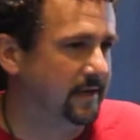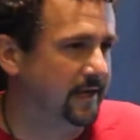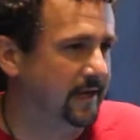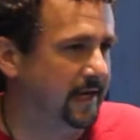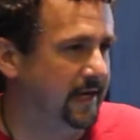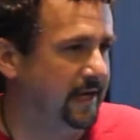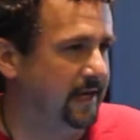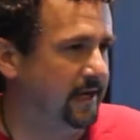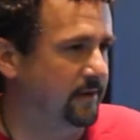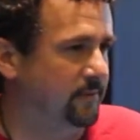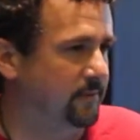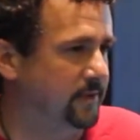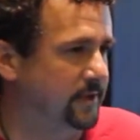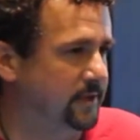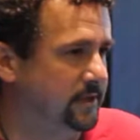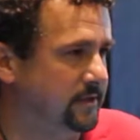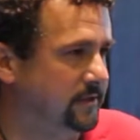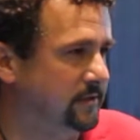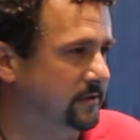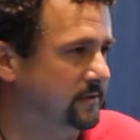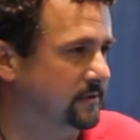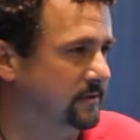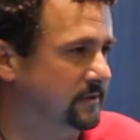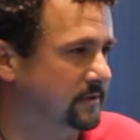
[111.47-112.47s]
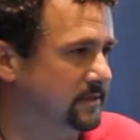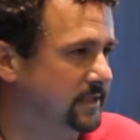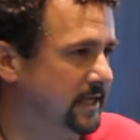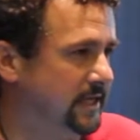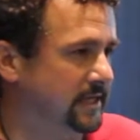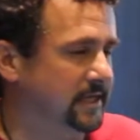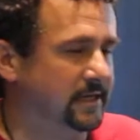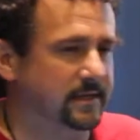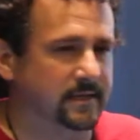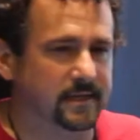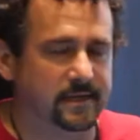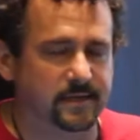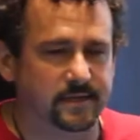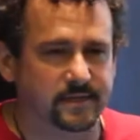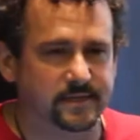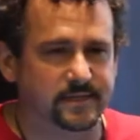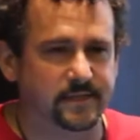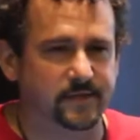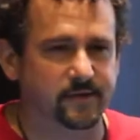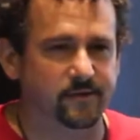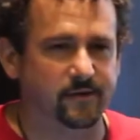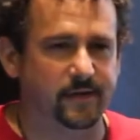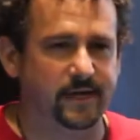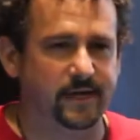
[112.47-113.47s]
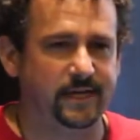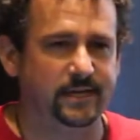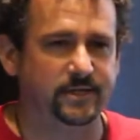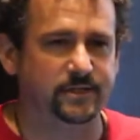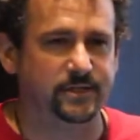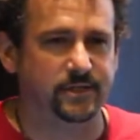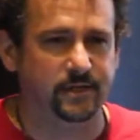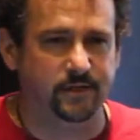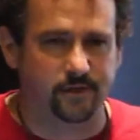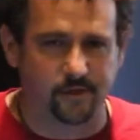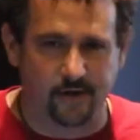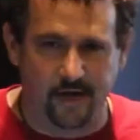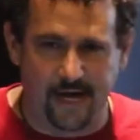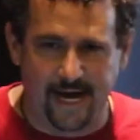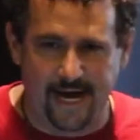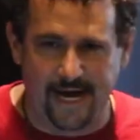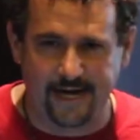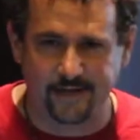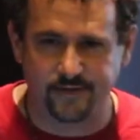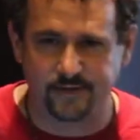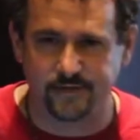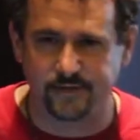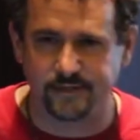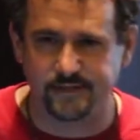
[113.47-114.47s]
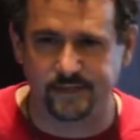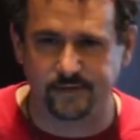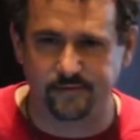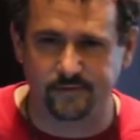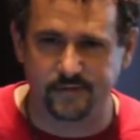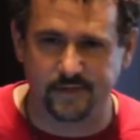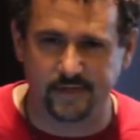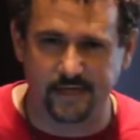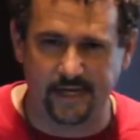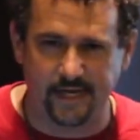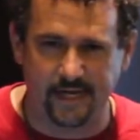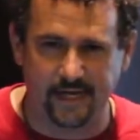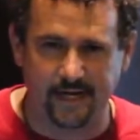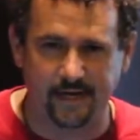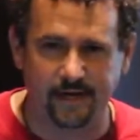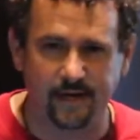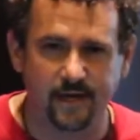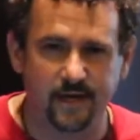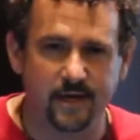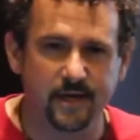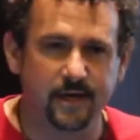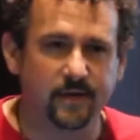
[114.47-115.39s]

And when you take into consideration your actions of today,